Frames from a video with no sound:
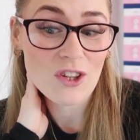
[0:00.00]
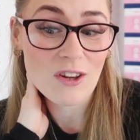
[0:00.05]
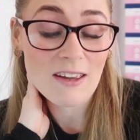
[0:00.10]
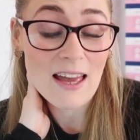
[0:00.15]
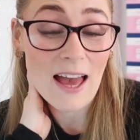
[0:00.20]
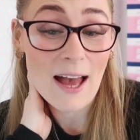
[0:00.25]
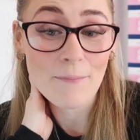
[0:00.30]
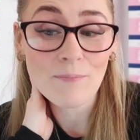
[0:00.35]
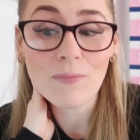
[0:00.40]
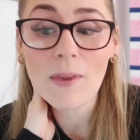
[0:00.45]
So
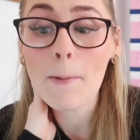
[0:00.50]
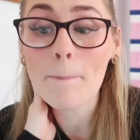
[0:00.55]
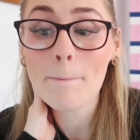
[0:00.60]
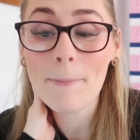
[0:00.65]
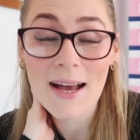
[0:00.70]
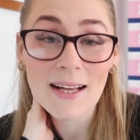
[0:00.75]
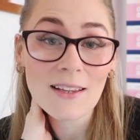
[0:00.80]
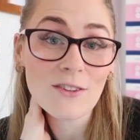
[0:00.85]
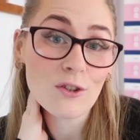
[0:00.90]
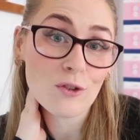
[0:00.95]
yeah,
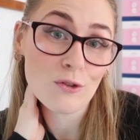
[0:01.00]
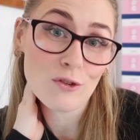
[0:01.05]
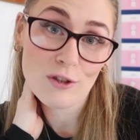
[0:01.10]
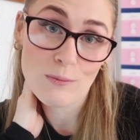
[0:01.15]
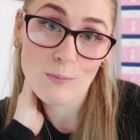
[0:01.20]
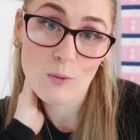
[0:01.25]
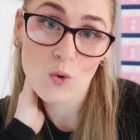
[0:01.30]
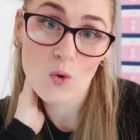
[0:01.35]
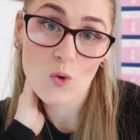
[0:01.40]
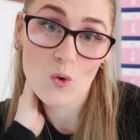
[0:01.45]
back to do
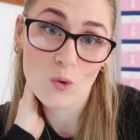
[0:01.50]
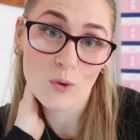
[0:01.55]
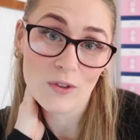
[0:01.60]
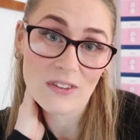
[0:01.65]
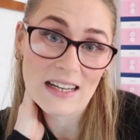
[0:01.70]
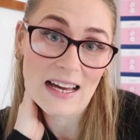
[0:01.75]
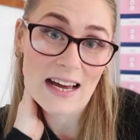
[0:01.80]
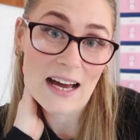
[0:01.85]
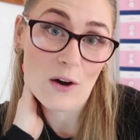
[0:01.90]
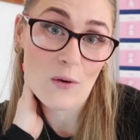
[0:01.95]
some more
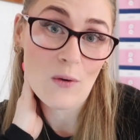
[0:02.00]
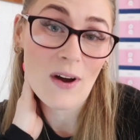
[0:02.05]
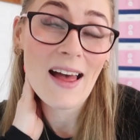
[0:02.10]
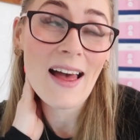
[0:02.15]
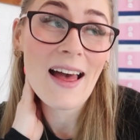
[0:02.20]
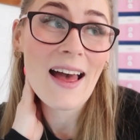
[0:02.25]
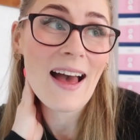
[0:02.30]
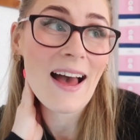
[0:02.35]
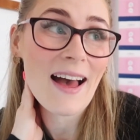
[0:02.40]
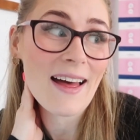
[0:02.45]
calls now
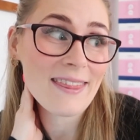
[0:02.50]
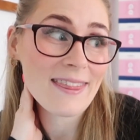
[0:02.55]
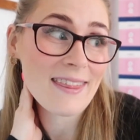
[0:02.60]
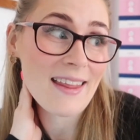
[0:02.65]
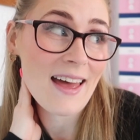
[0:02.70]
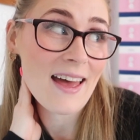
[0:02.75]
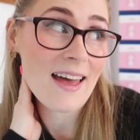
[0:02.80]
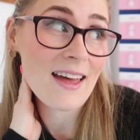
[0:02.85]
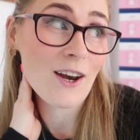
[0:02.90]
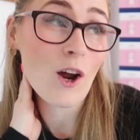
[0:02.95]
and
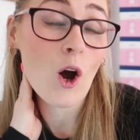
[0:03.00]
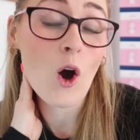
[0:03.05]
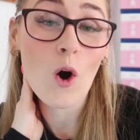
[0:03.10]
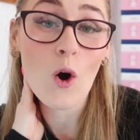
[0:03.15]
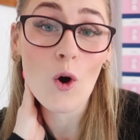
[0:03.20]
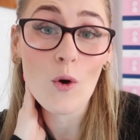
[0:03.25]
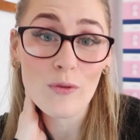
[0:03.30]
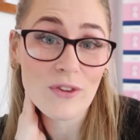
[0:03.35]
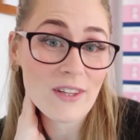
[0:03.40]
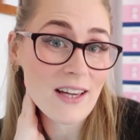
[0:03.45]
then
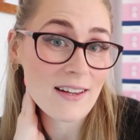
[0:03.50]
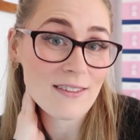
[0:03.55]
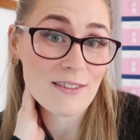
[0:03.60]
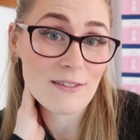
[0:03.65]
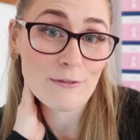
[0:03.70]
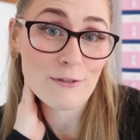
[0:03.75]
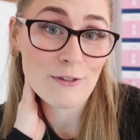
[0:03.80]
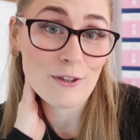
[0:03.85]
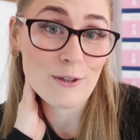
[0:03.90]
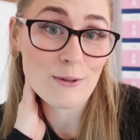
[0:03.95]
off to get
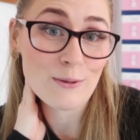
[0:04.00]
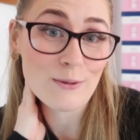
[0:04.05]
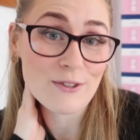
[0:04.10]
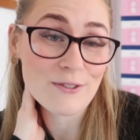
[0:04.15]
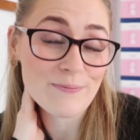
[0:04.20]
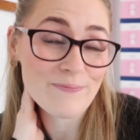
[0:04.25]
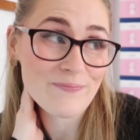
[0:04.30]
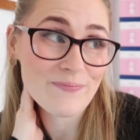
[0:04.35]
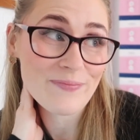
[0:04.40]
some food.